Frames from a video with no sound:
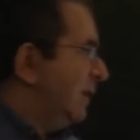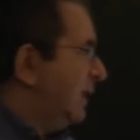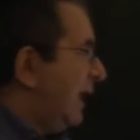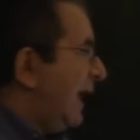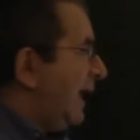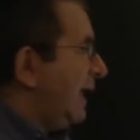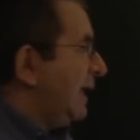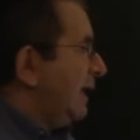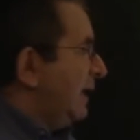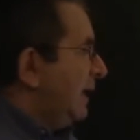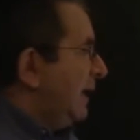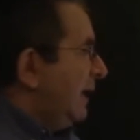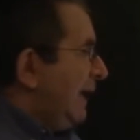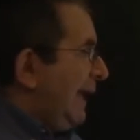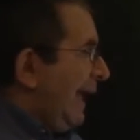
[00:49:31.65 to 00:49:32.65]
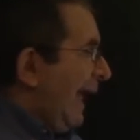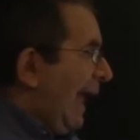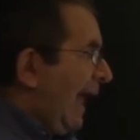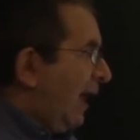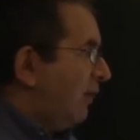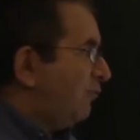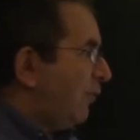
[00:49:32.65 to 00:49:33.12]
they
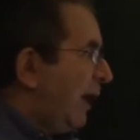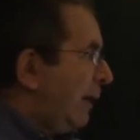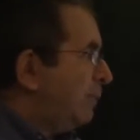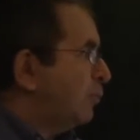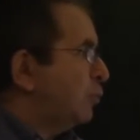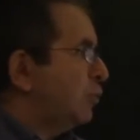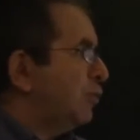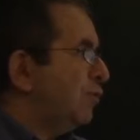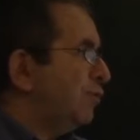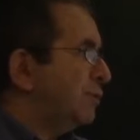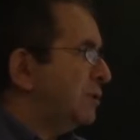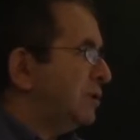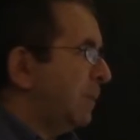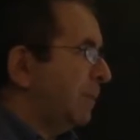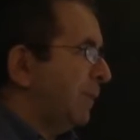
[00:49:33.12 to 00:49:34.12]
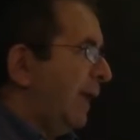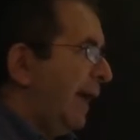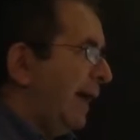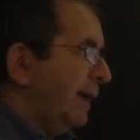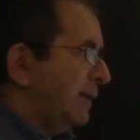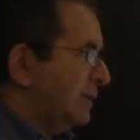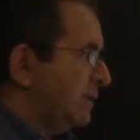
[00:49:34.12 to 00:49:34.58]
have approved
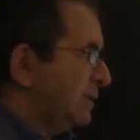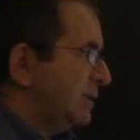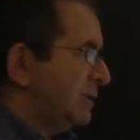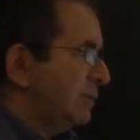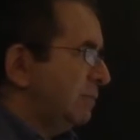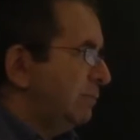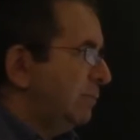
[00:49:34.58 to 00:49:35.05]
suppliers